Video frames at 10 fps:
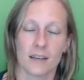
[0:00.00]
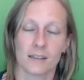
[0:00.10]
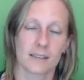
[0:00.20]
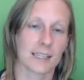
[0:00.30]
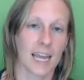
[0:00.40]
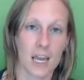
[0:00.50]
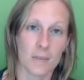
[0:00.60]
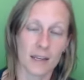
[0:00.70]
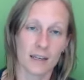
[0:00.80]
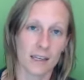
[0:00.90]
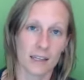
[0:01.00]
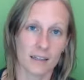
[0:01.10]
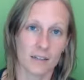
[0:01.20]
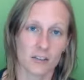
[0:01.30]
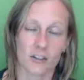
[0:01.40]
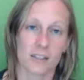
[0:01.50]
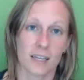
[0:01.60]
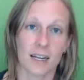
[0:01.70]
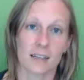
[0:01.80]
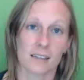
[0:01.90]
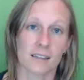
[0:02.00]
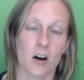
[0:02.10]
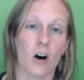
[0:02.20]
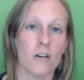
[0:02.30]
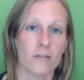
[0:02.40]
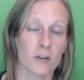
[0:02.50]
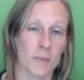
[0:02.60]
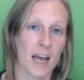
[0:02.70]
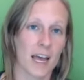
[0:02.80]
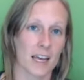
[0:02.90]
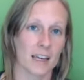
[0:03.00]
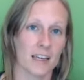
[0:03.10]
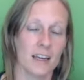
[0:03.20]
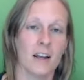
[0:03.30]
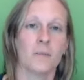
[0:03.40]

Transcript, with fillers: scamming them certain tenants to overpay